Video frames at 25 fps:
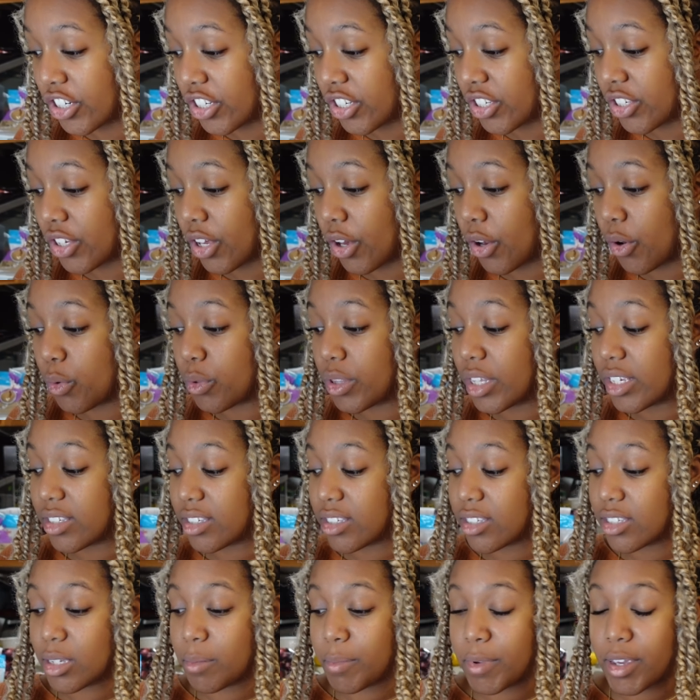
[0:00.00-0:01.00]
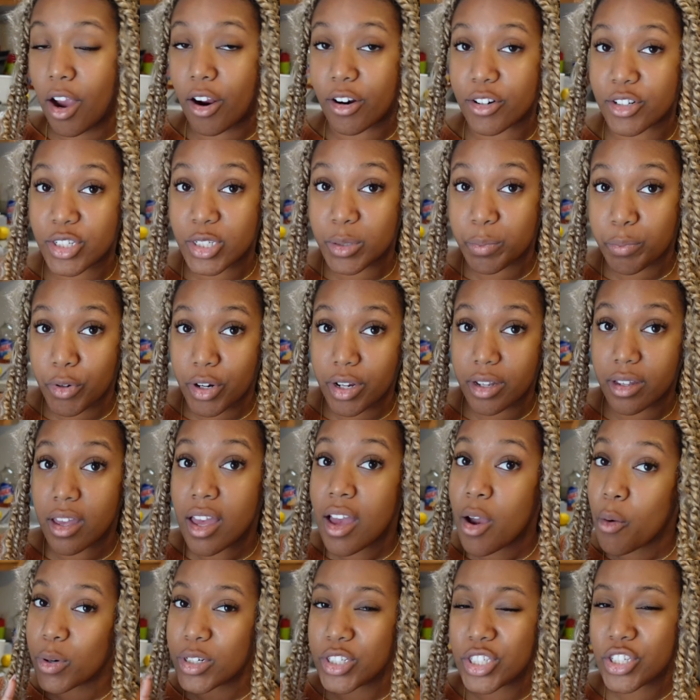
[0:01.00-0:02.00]
So this is gonna be our spring.
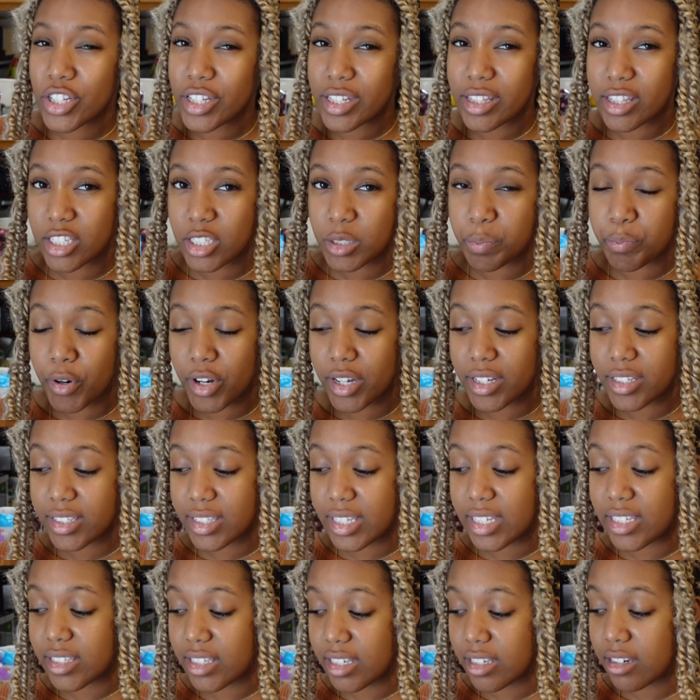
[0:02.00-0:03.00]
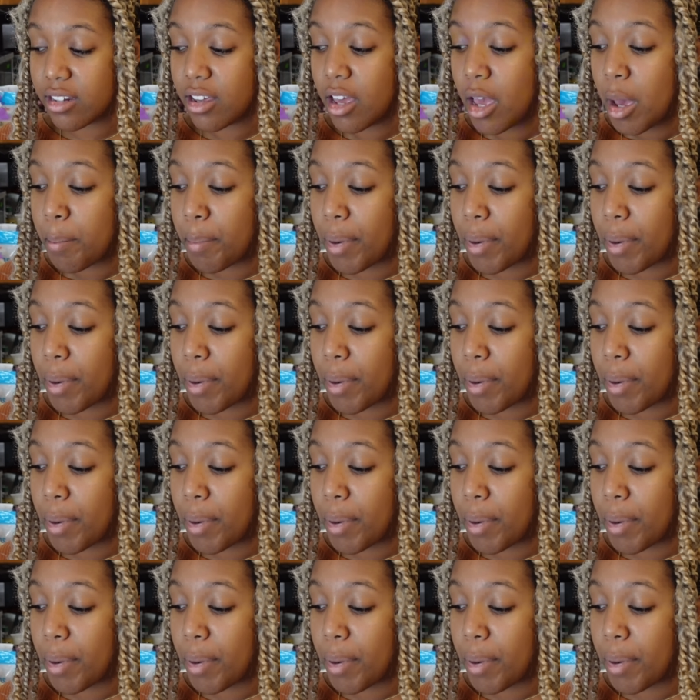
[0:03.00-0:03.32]
We're still in the spring season,